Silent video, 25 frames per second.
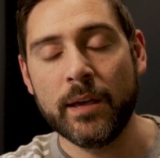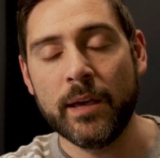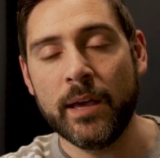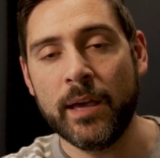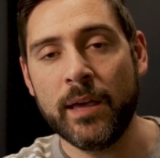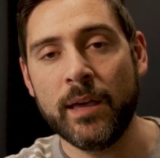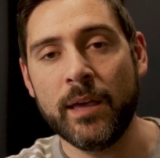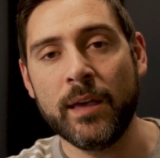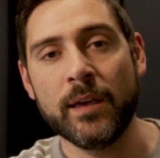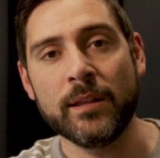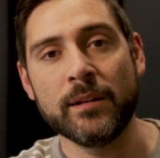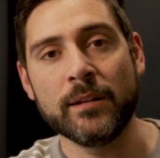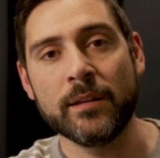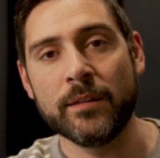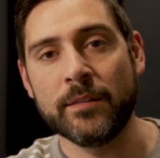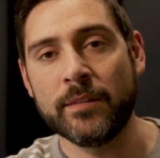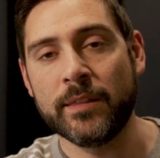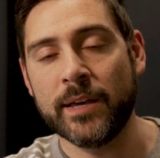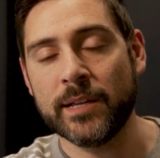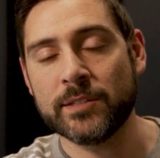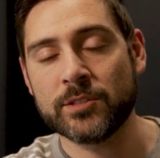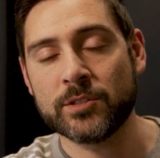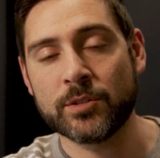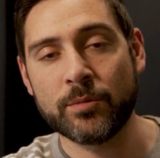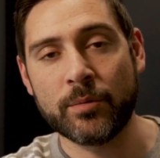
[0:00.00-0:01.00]
And
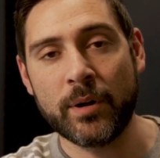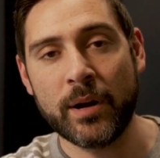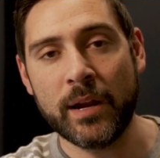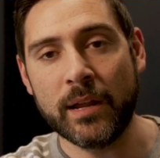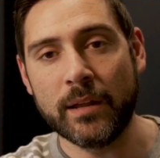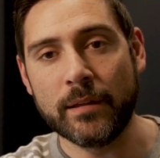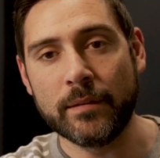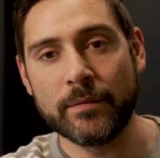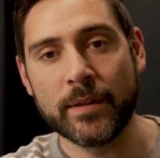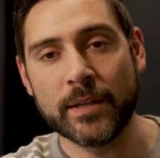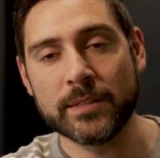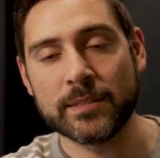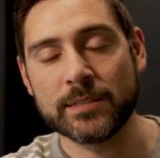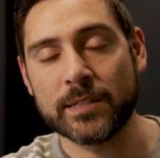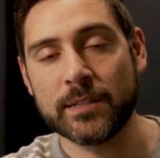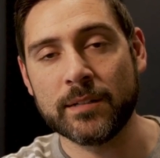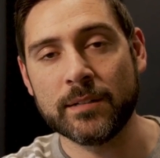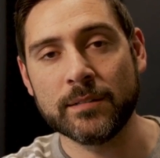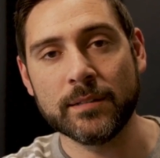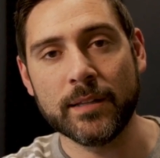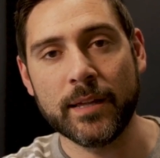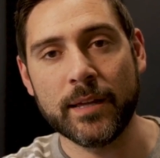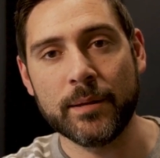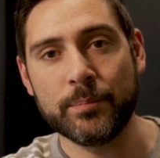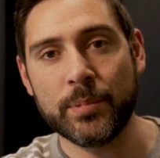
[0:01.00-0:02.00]
that's great. That's
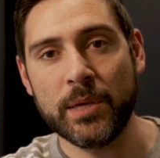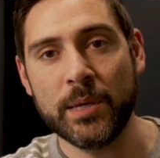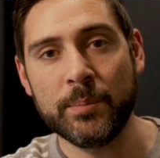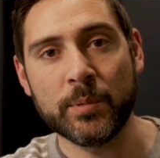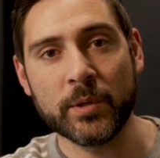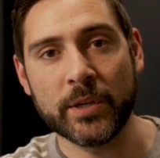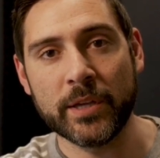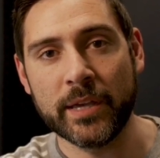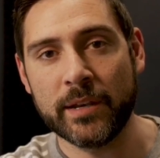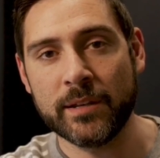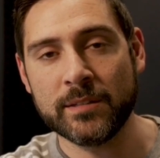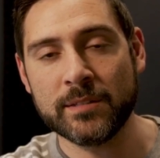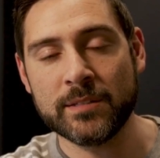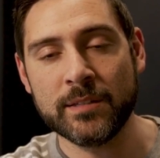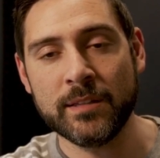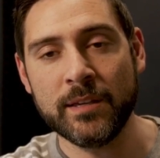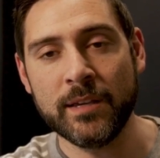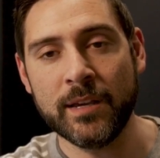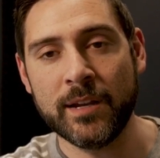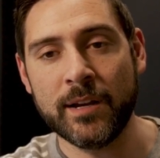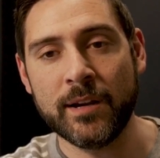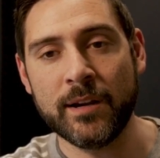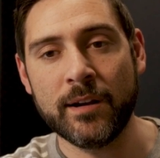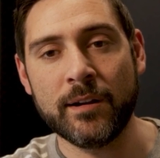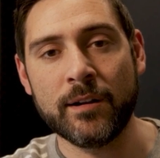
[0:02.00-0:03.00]
going to let people get into
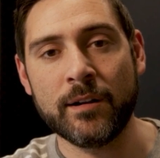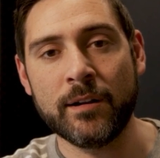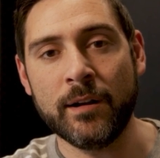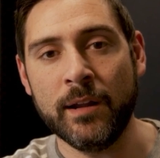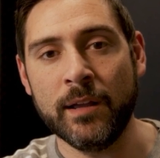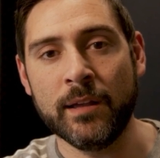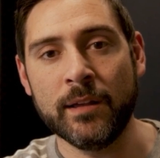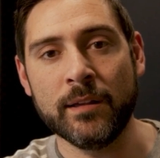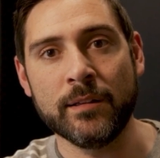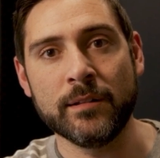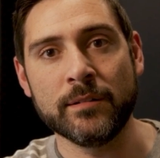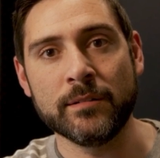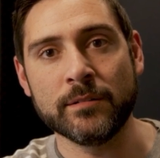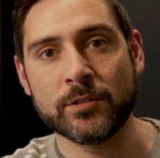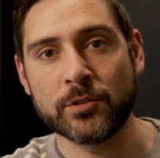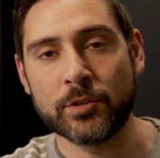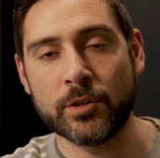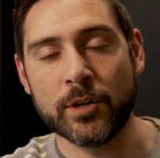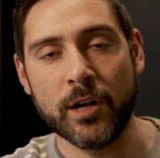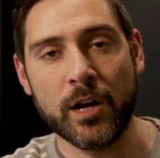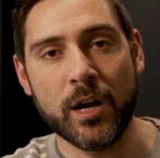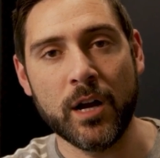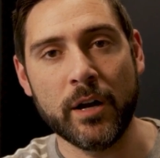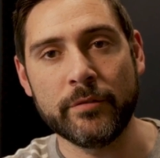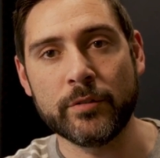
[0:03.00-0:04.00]
the air and
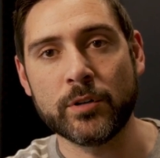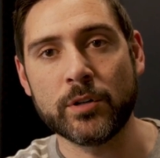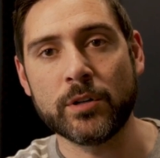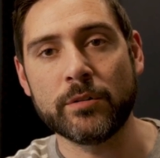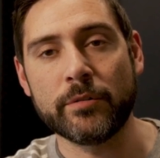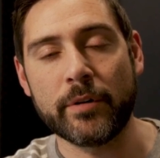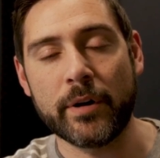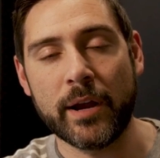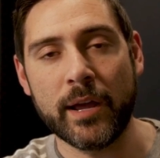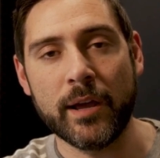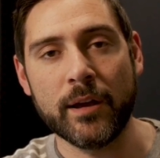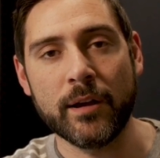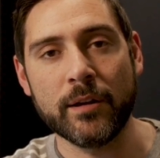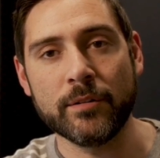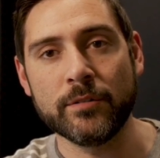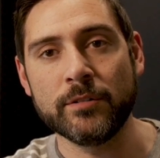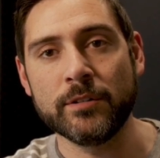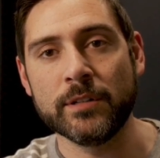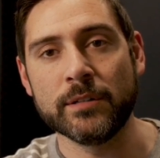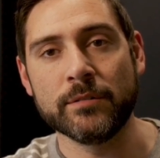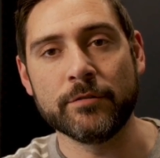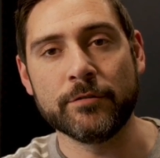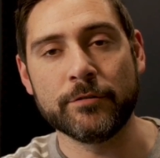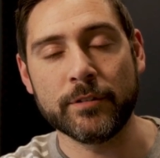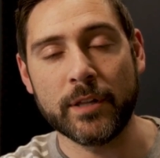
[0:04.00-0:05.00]
sort of hover
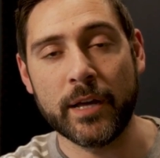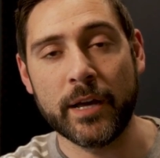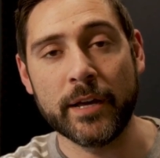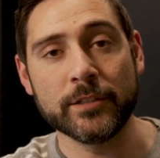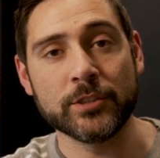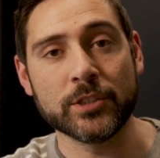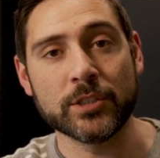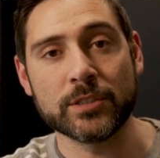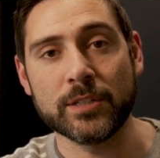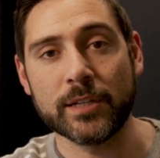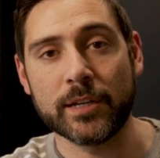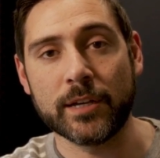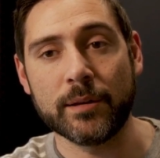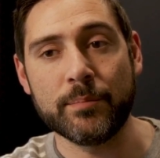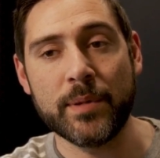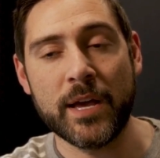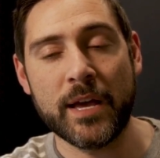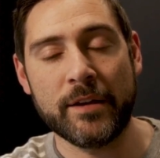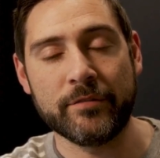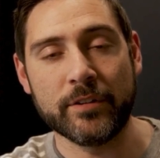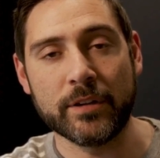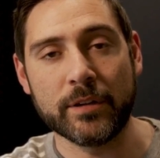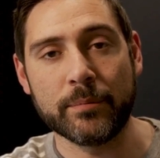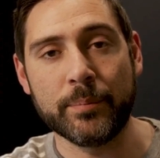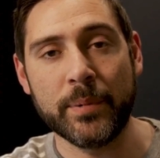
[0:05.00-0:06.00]
around and fly it just like a
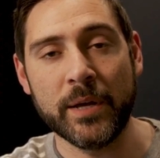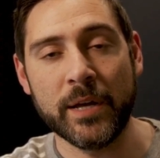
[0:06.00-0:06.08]
Mavic.